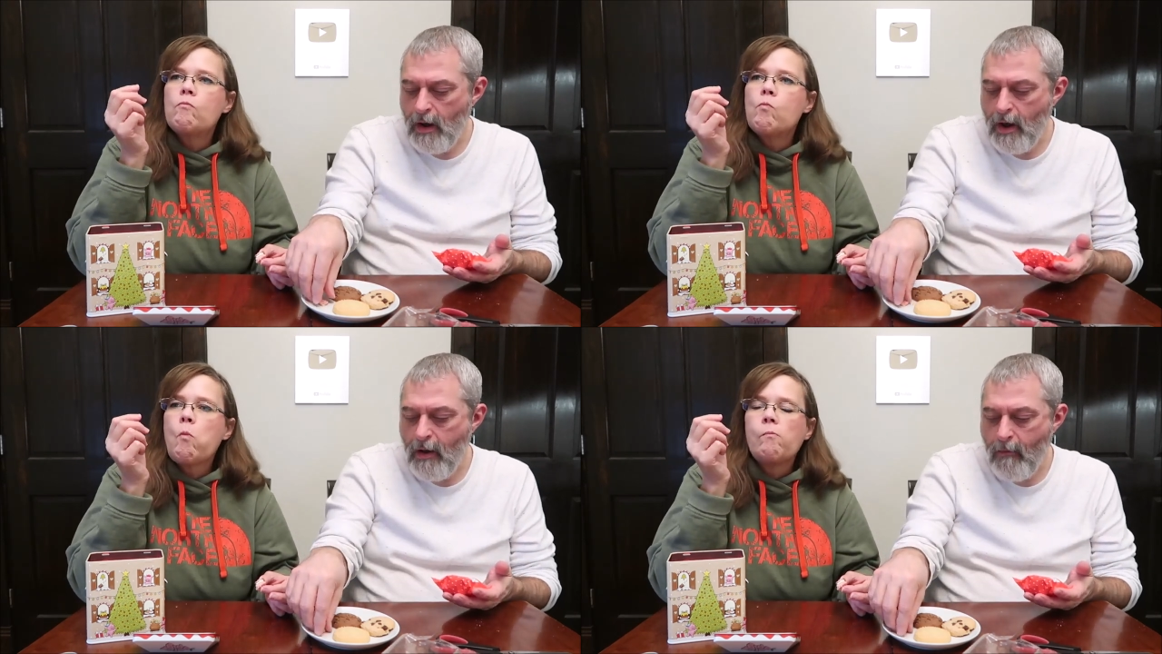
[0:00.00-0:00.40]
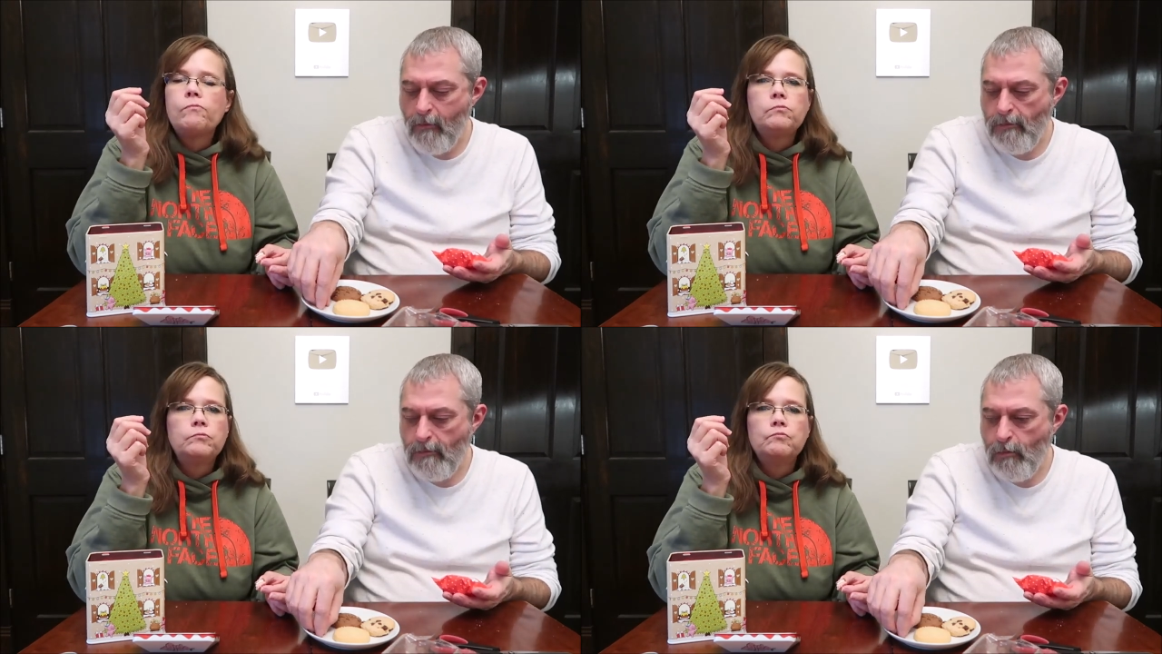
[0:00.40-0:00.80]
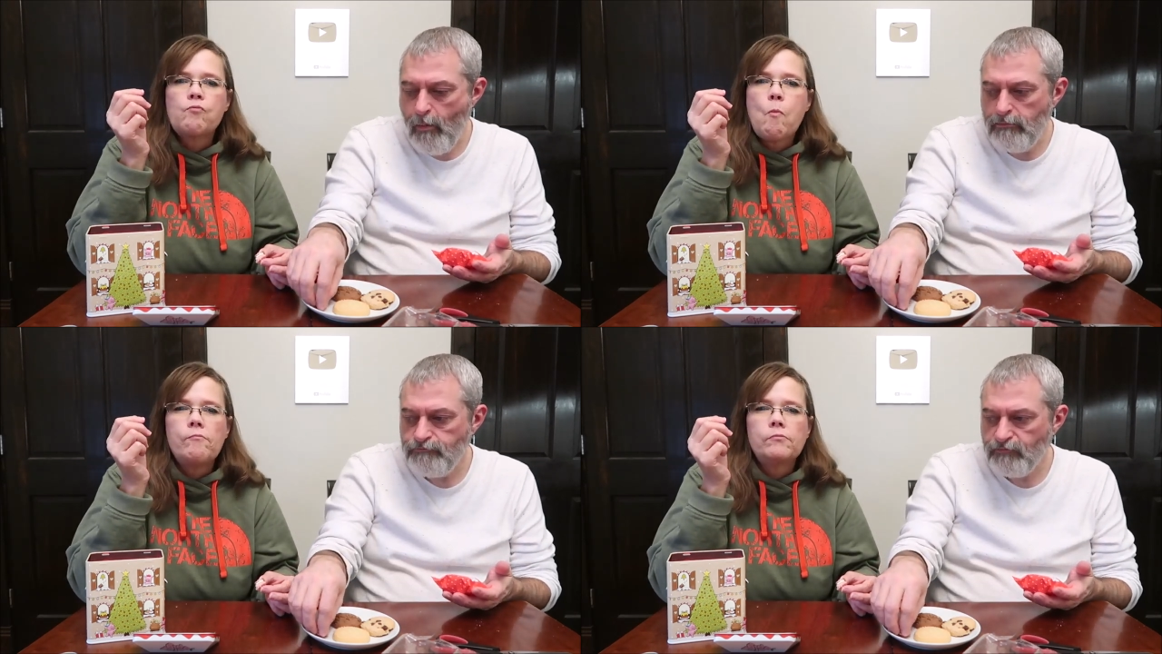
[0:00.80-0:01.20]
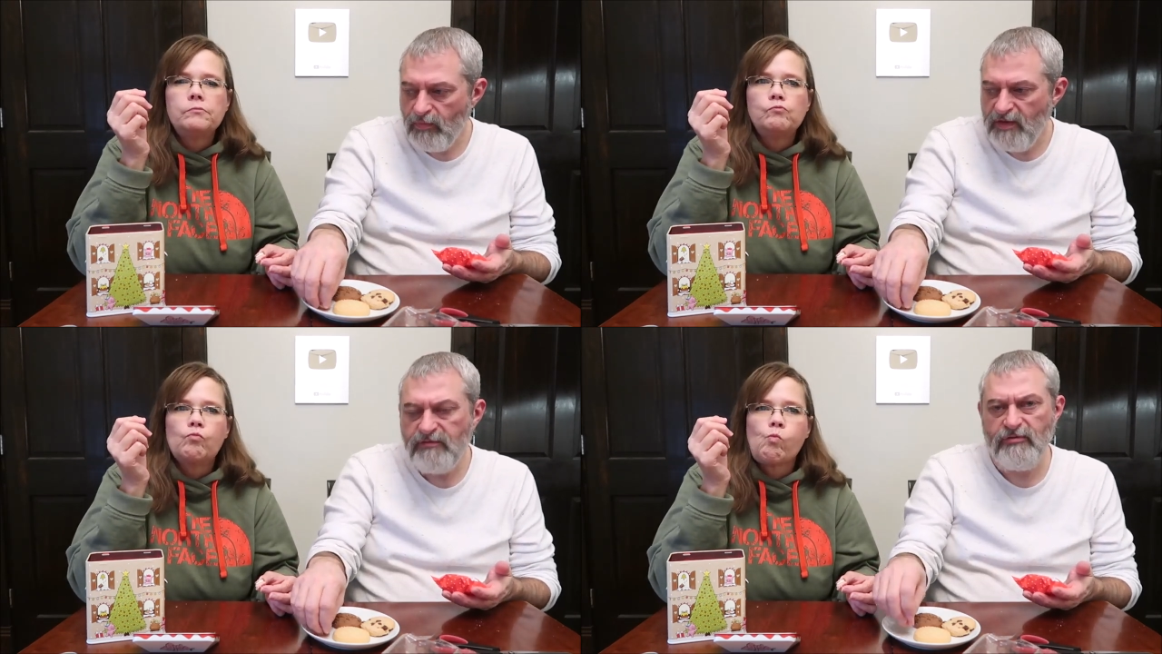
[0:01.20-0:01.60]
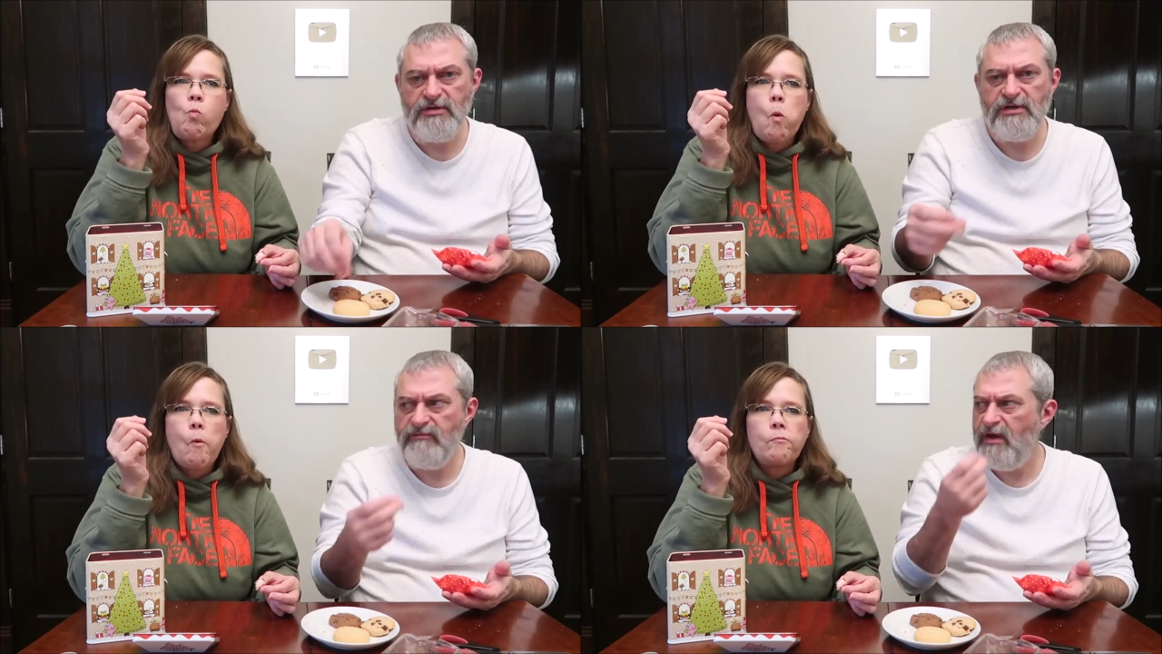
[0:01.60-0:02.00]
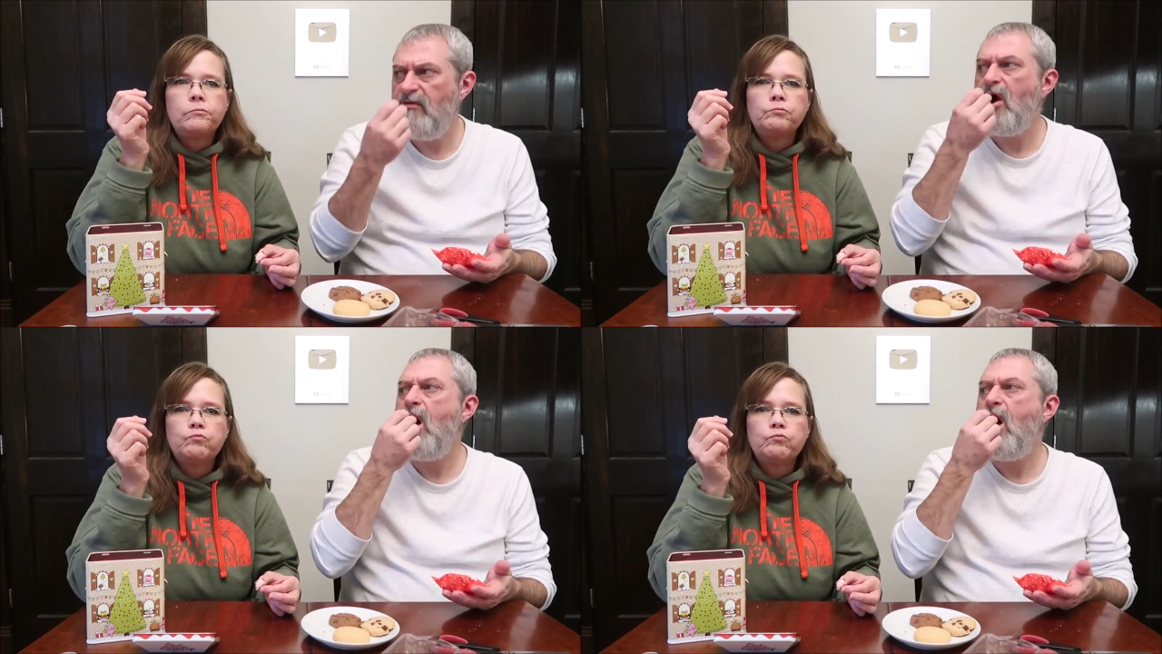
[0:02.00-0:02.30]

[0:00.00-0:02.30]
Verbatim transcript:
Speaker 1: Um, it's a really good flavor.